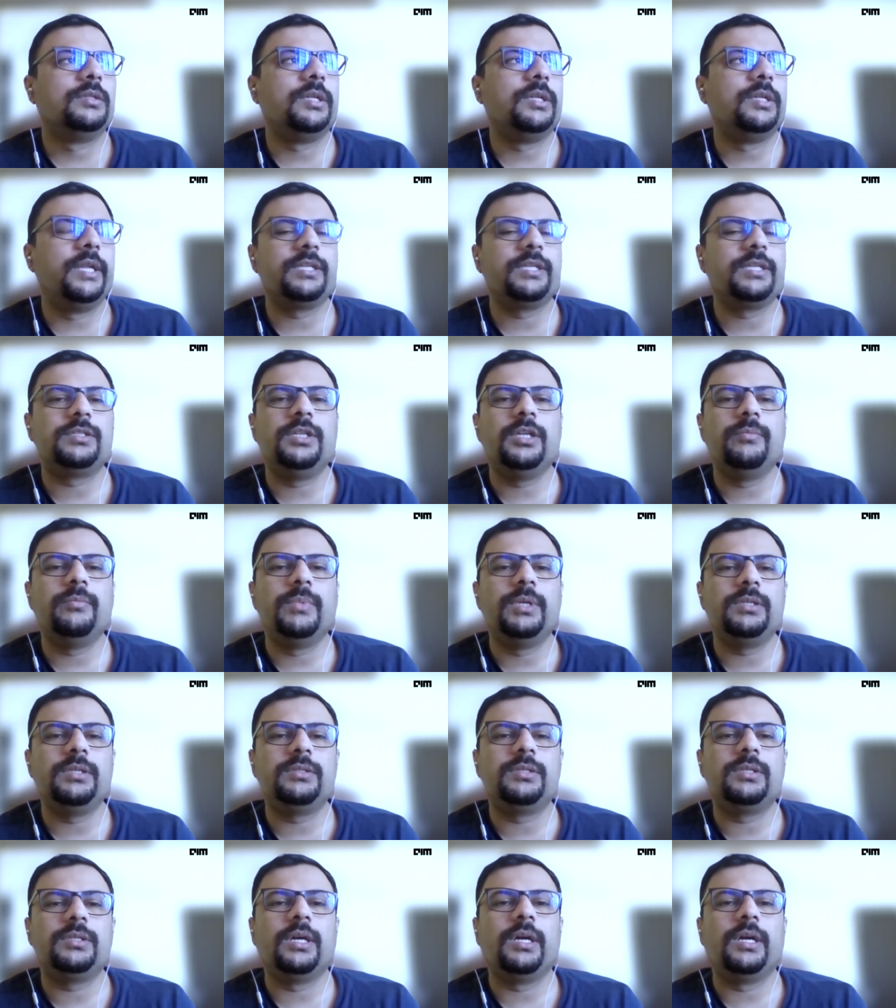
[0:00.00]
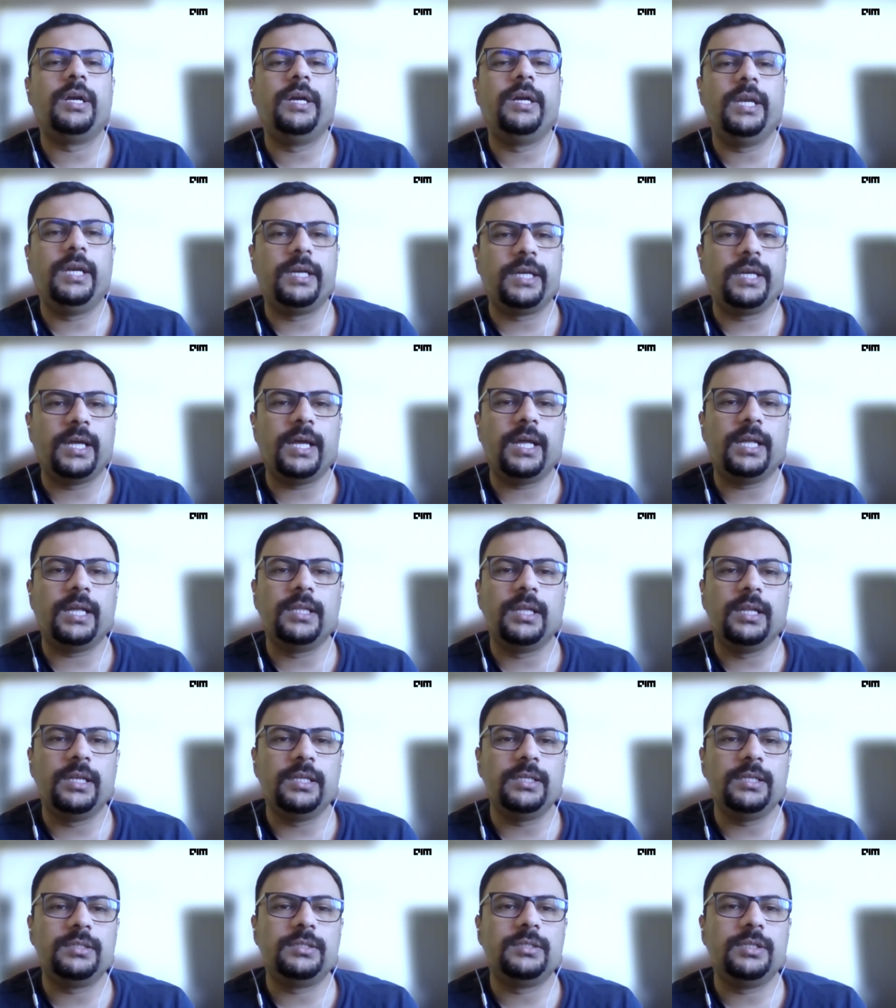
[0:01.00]
The next team is uh, data
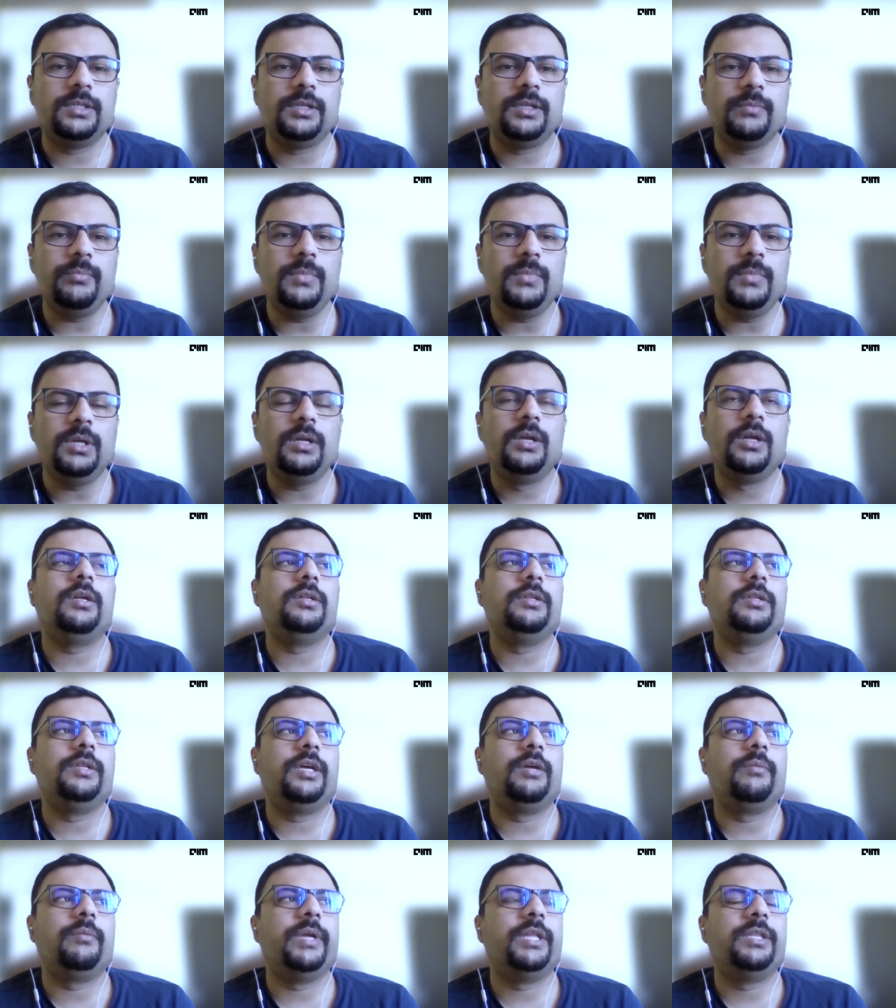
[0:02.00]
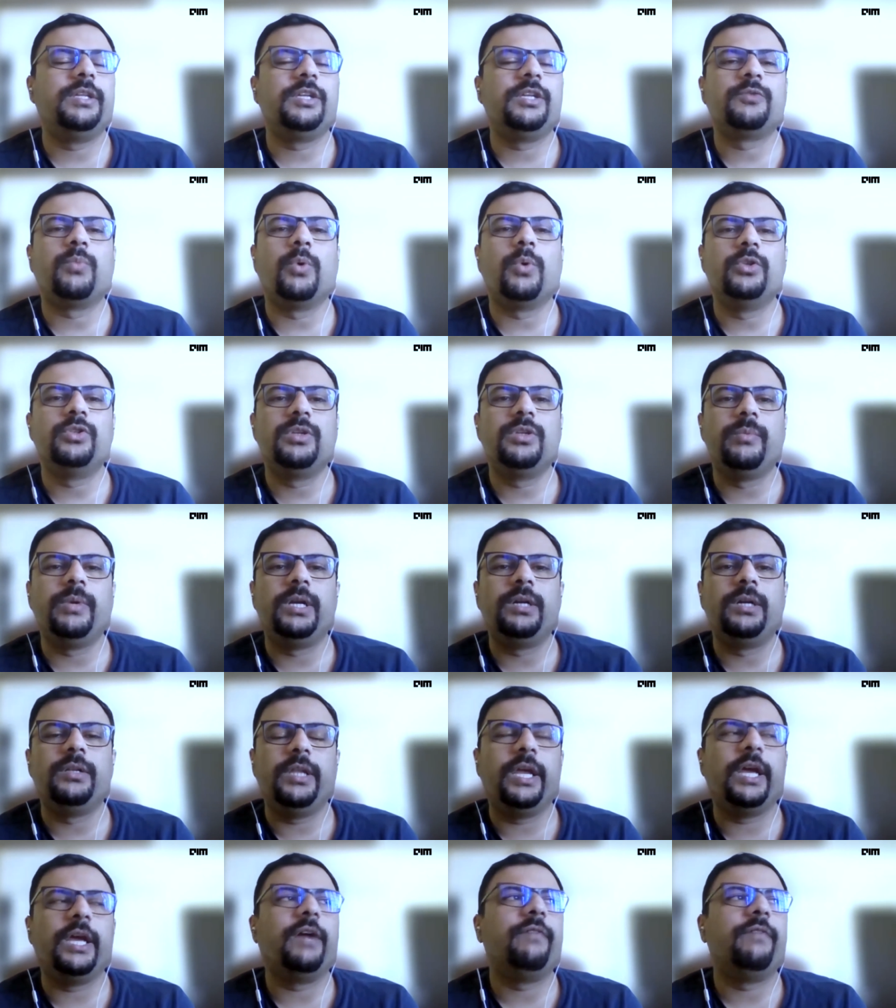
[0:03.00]
analyst team. Their main responsibility,
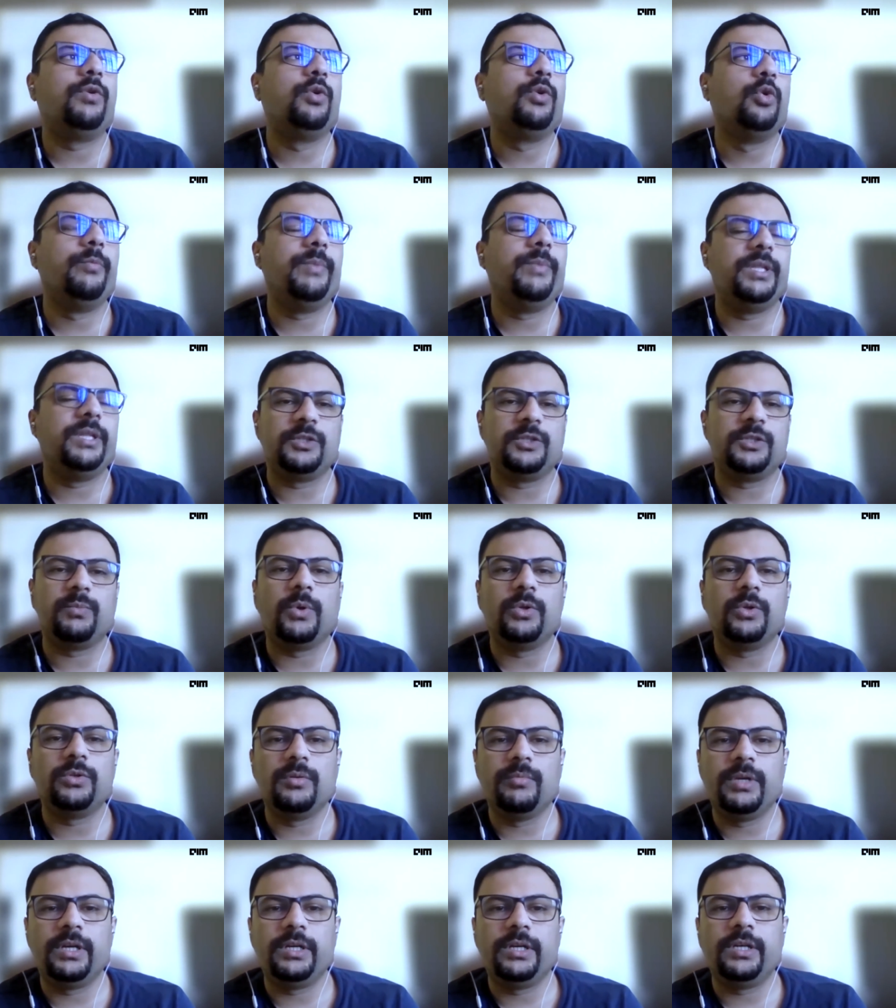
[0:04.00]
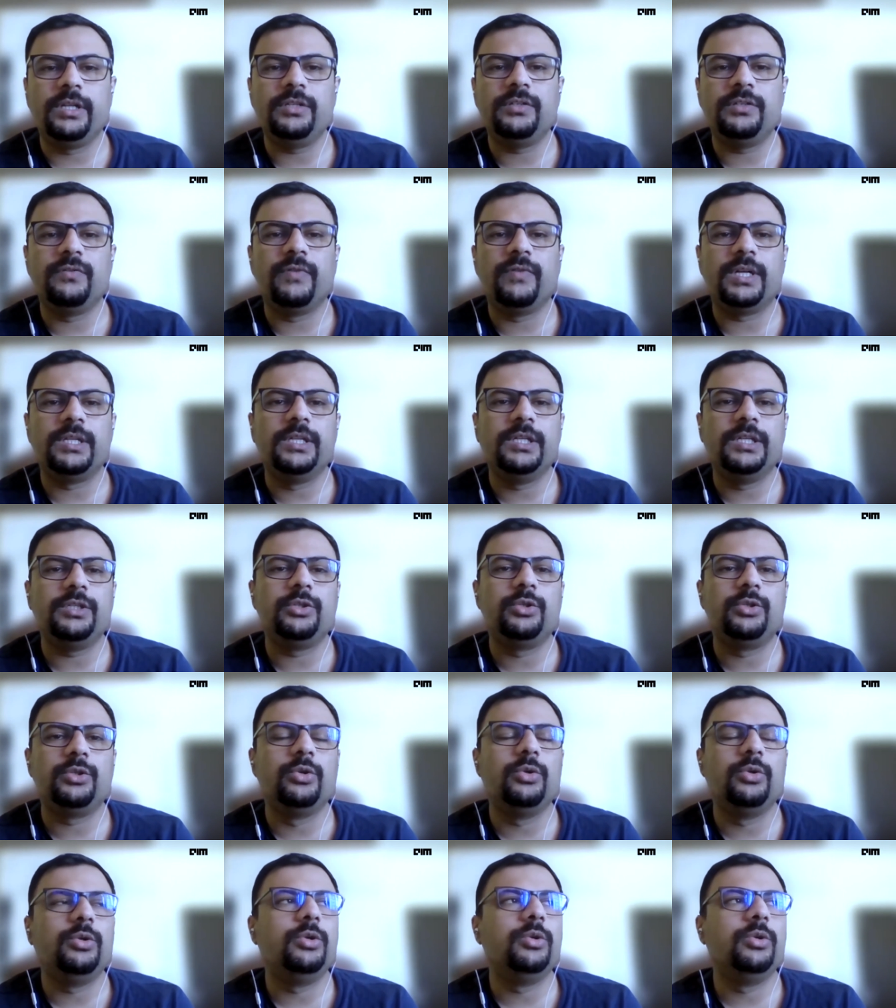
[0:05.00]
they have two main responsibilities. One is
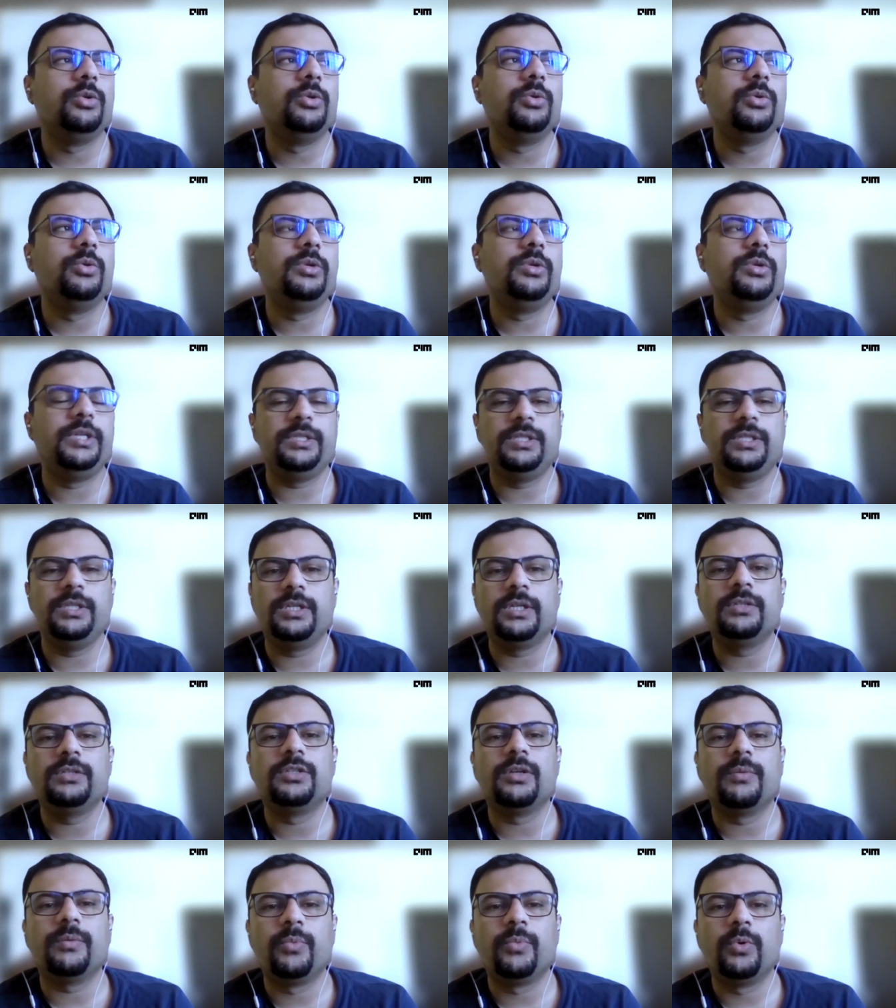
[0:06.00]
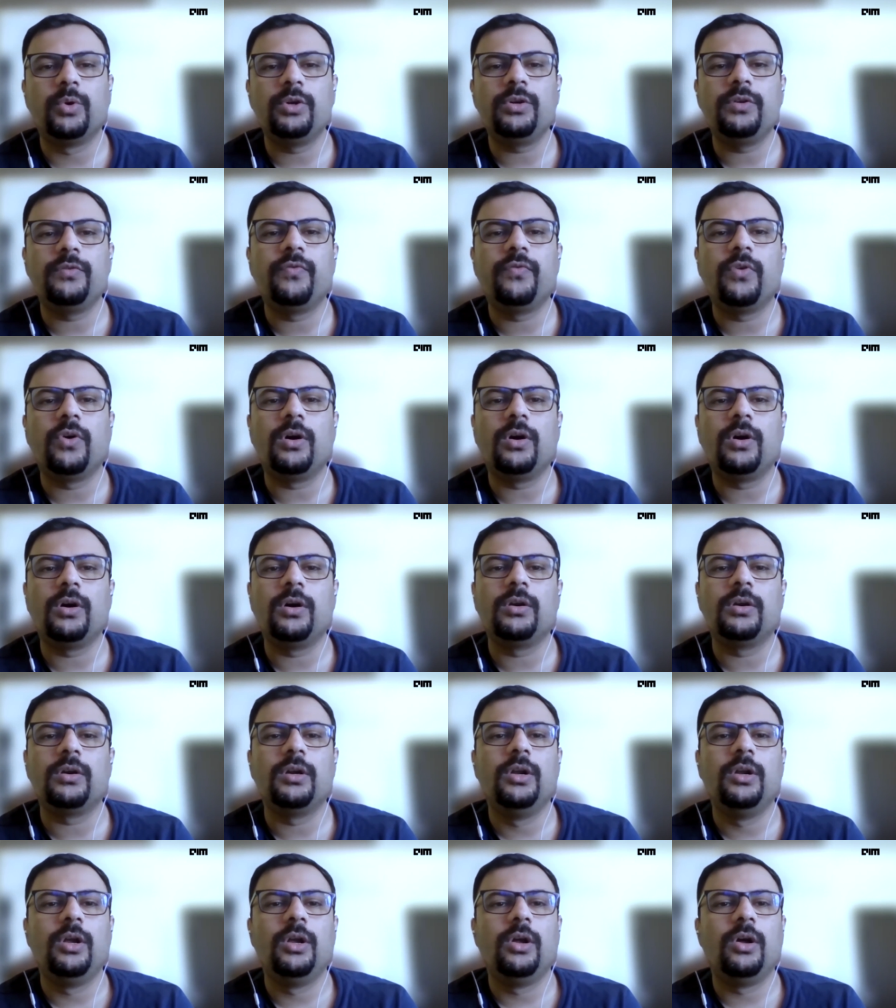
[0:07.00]
to do decision support
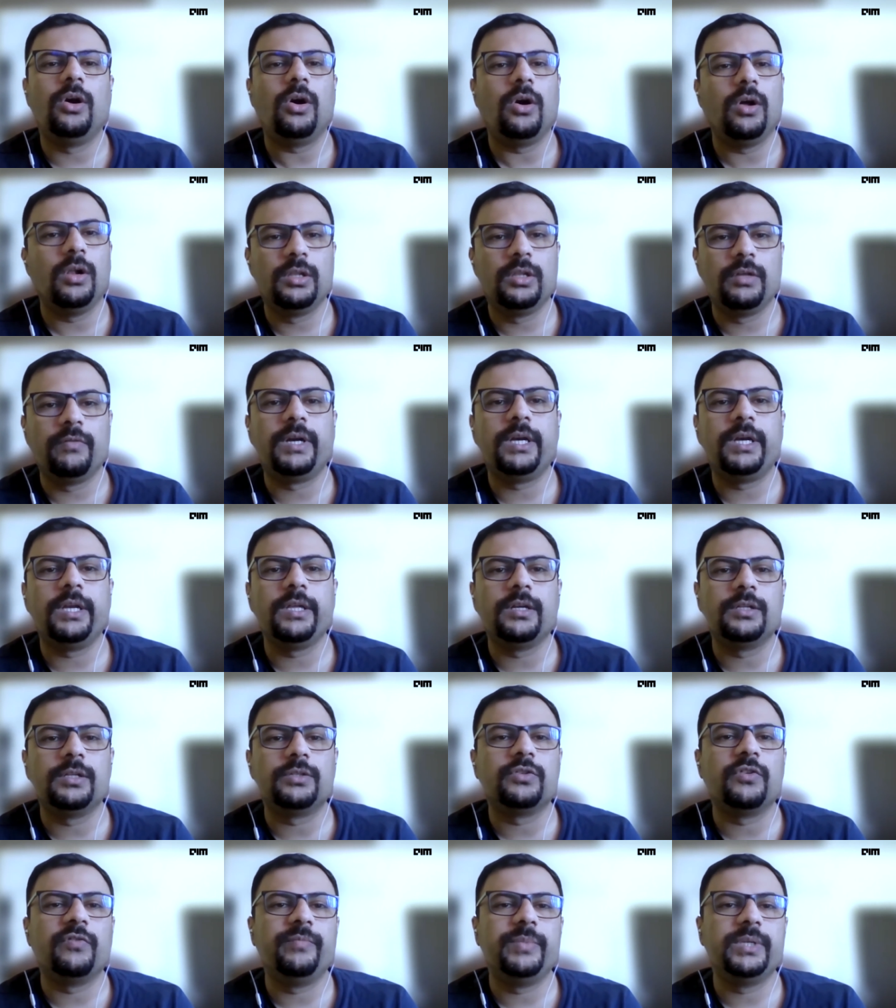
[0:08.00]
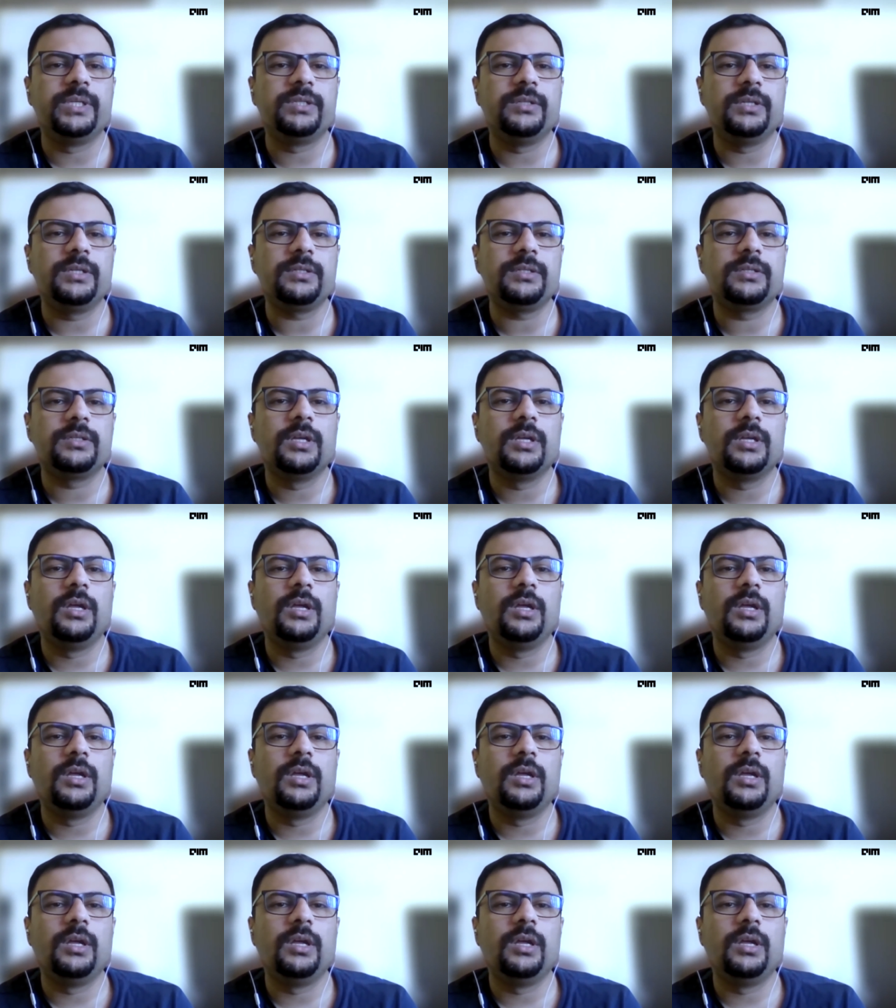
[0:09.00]
for all the verticals of business.